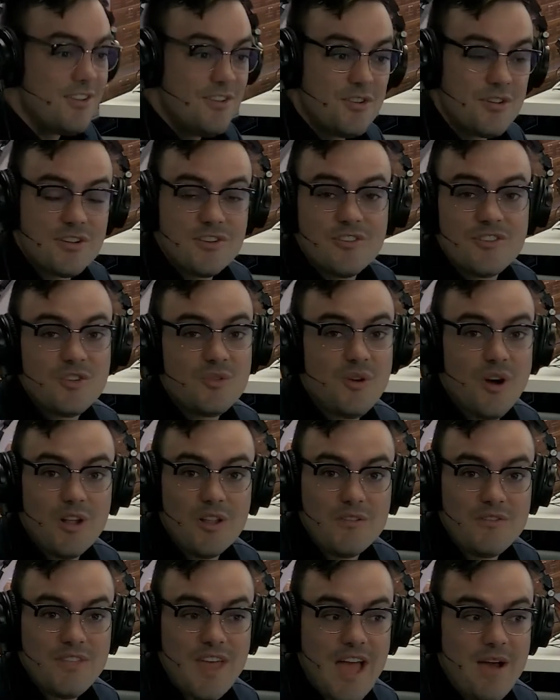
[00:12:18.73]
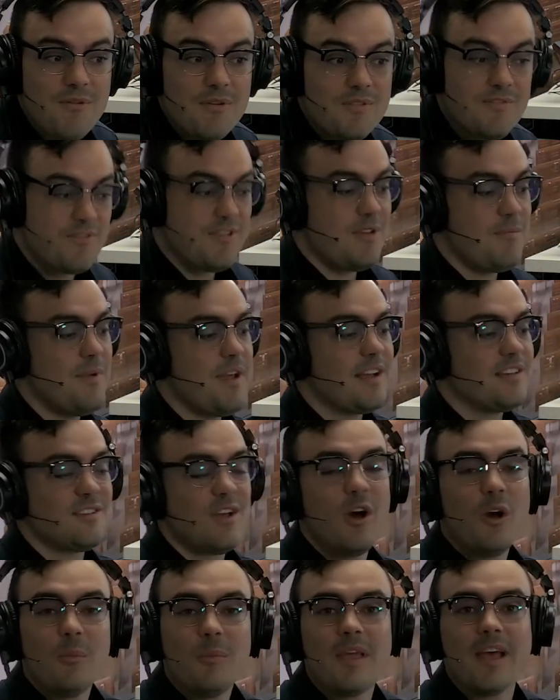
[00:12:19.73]
You can do all of that with vMix,
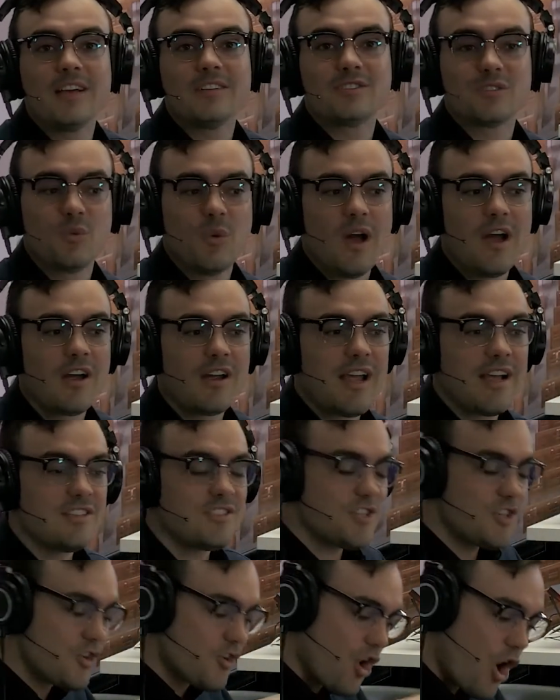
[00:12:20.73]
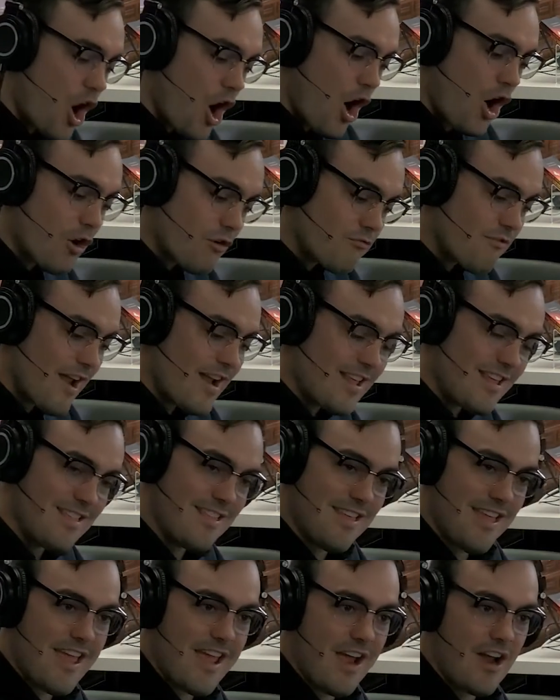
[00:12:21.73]
O B S, or Wirecast. So you're already
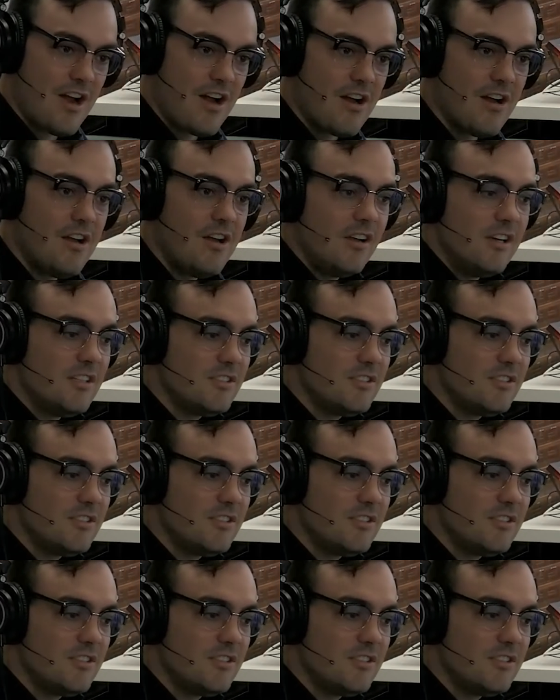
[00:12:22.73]
there.